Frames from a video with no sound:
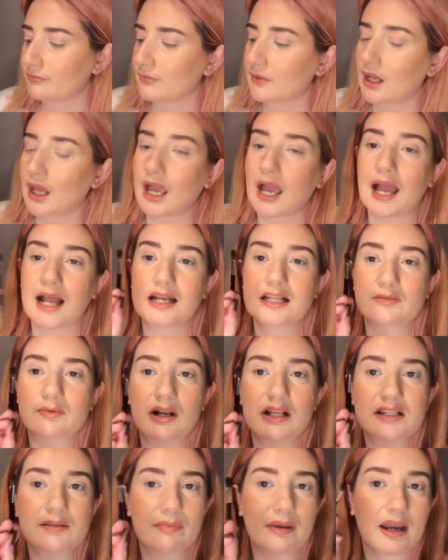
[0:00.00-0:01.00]
And as well
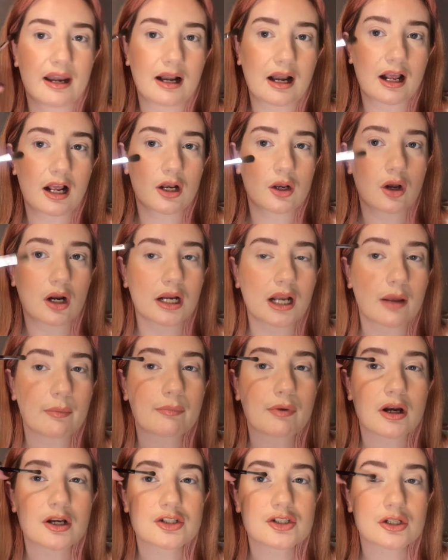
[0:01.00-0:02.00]
as it being a long enough
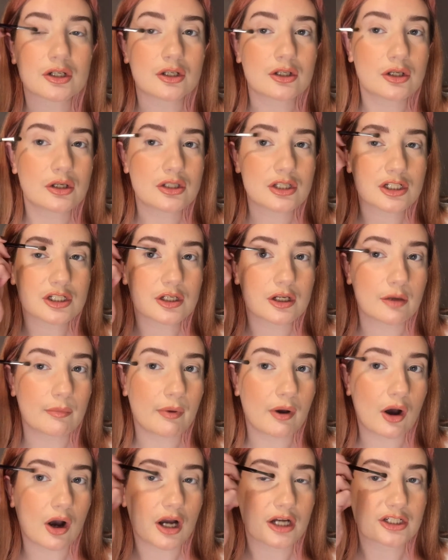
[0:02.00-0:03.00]
brush, you can use it to
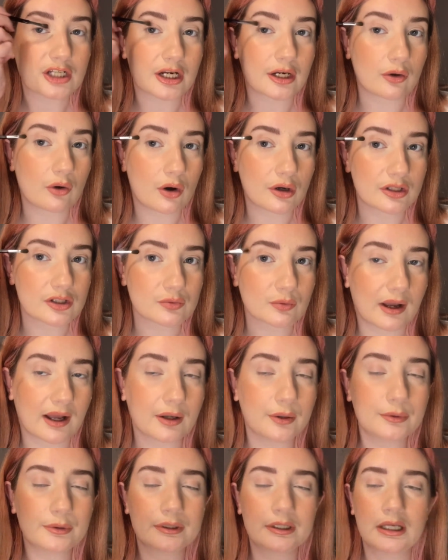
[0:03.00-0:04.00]
put eyeshadow on as
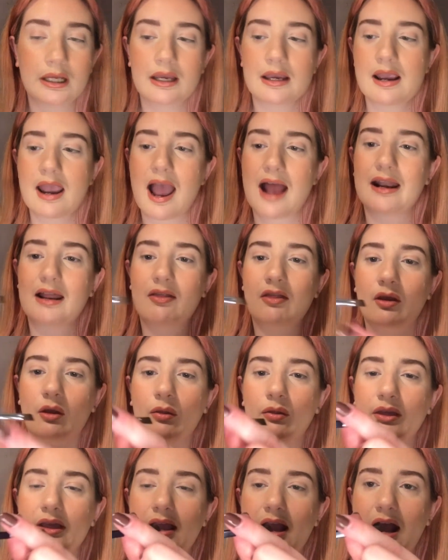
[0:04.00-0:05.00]
well. And then on
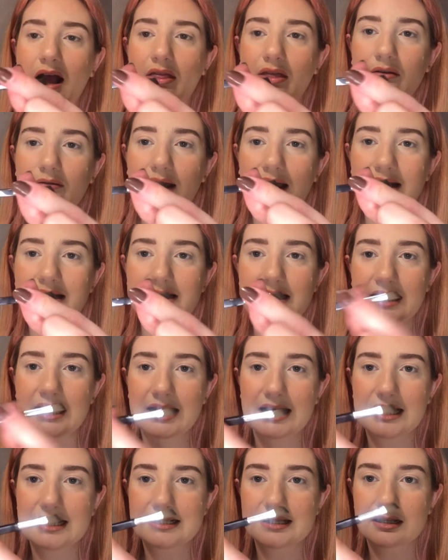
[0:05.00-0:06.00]
the other end
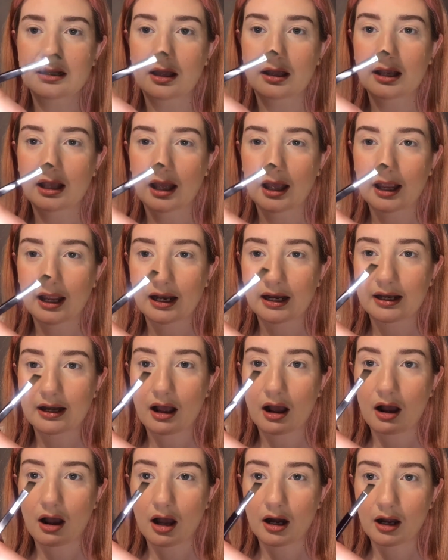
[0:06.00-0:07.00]
is an
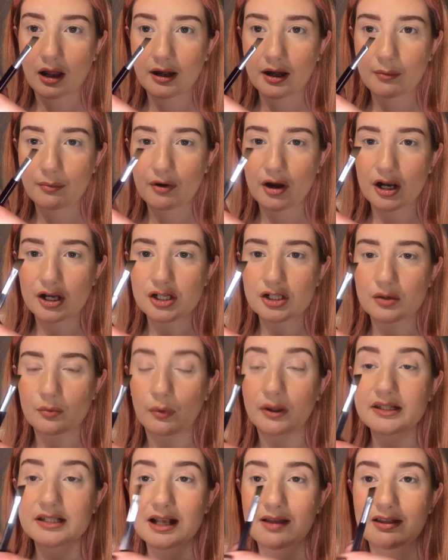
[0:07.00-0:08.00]
eyeliner brush.
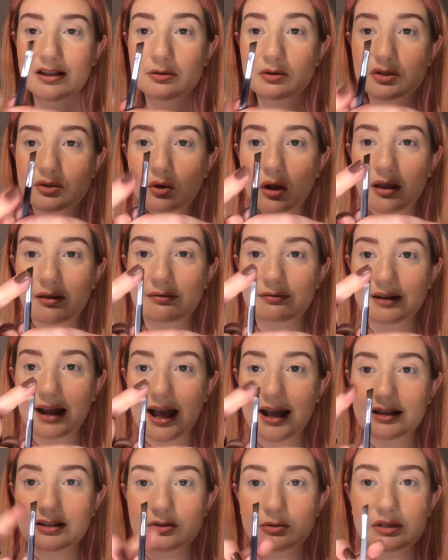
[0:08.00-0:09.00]
Once again, this one's quite
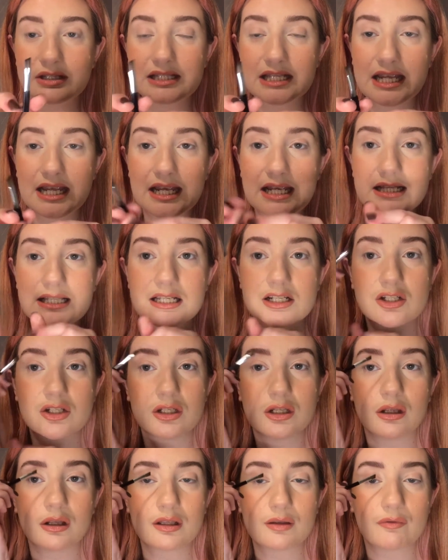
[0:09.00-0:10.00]
flat, so it's easy to
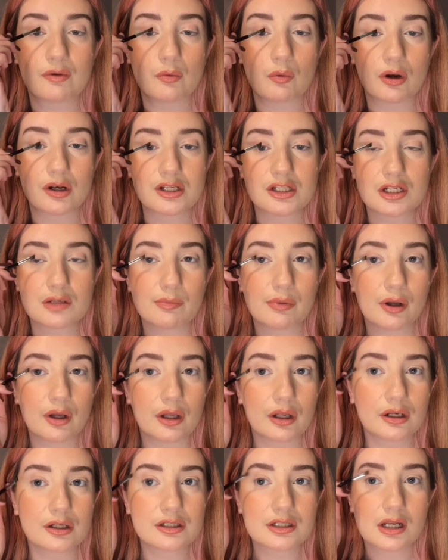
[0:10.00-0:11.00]
use if you want to
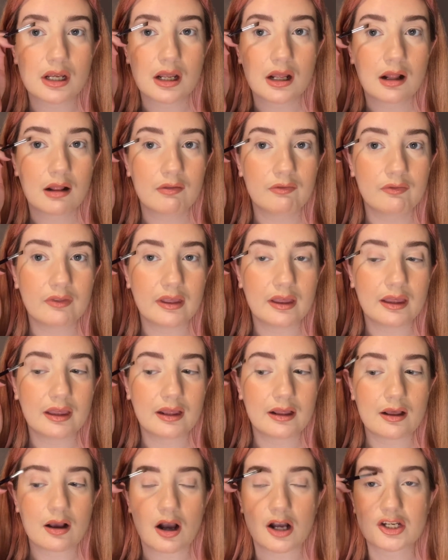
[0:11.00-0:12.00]
put
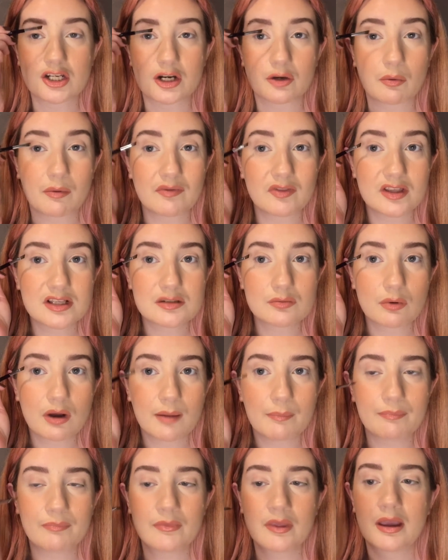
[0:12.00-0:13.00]
the eyeshadow on this
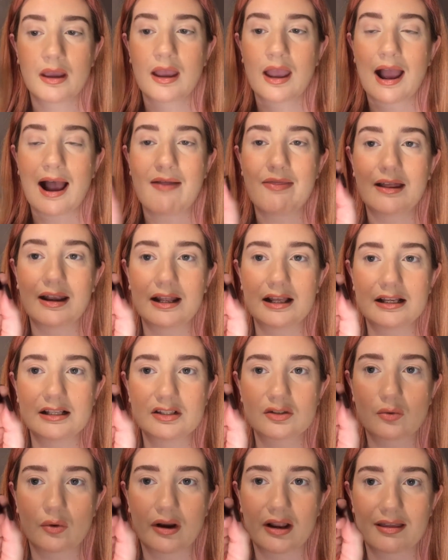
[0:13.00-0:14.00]
one. And then it
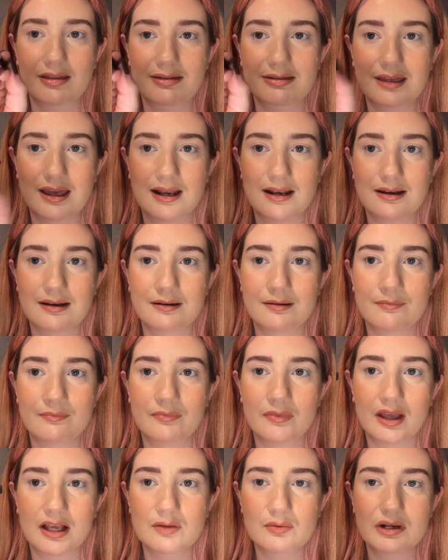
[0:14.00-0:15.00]
is quite thin,
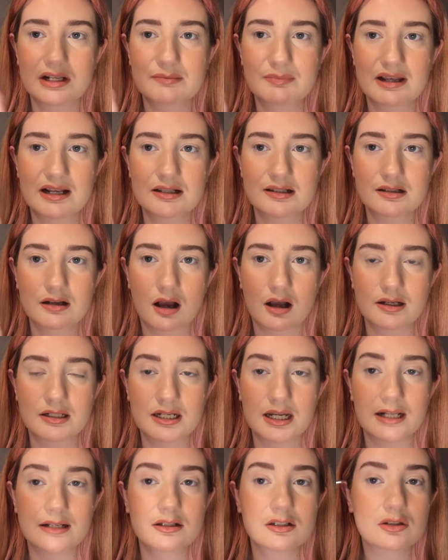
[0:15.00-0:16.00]
as well as being
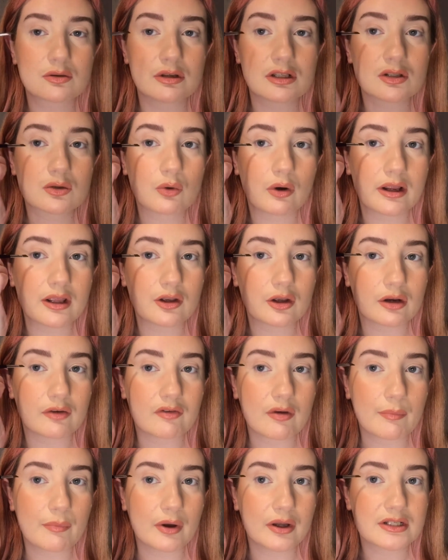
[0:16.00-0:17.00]
slanted, so it's quite good
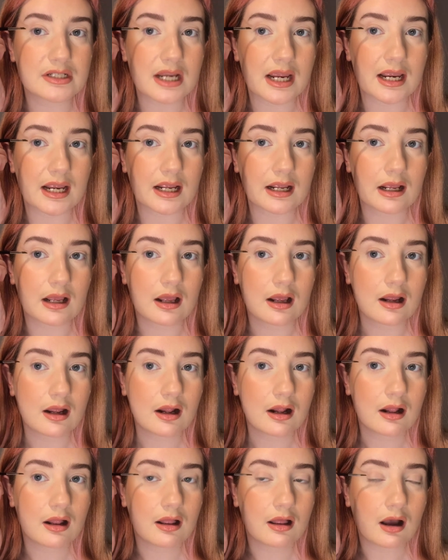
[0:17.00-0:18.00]
for putting
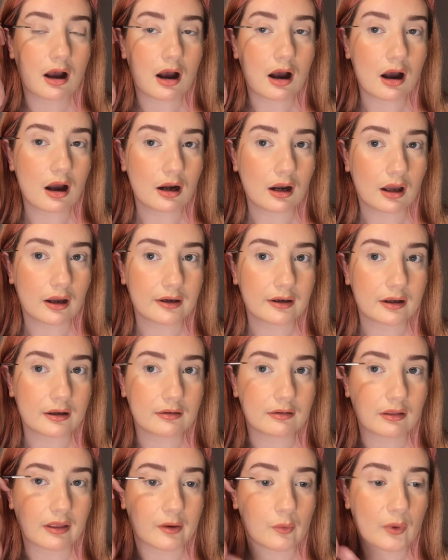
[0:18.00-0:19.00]

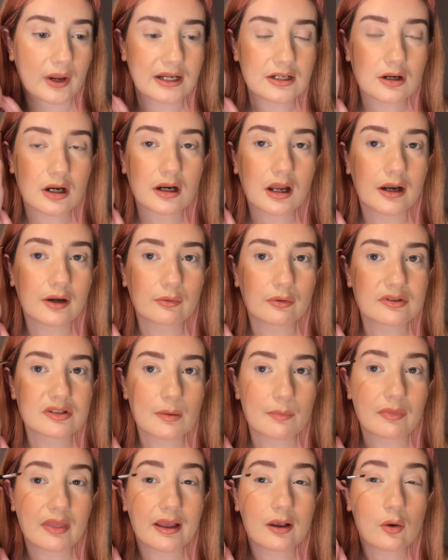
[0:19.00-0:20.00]
eyeliner, like winged eyeliner or
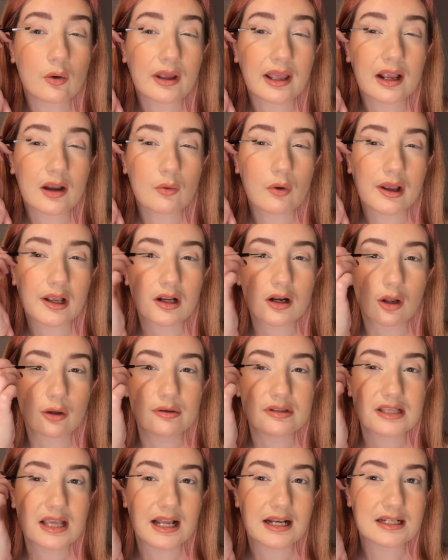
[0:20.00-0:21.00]
something, or getting quite
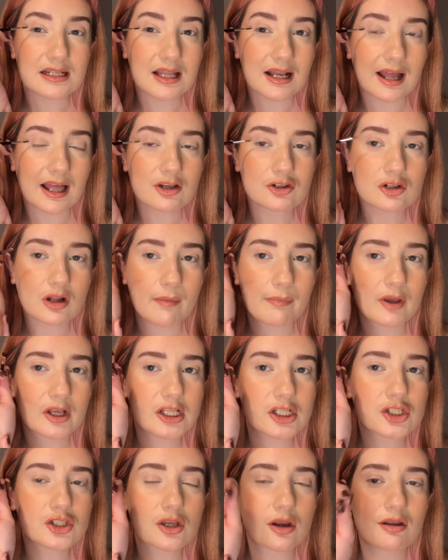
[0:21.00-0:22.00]
close into the lash line, because
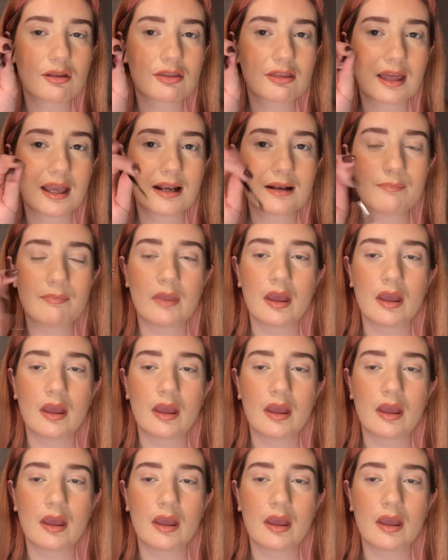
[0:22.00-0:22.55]
it's so thin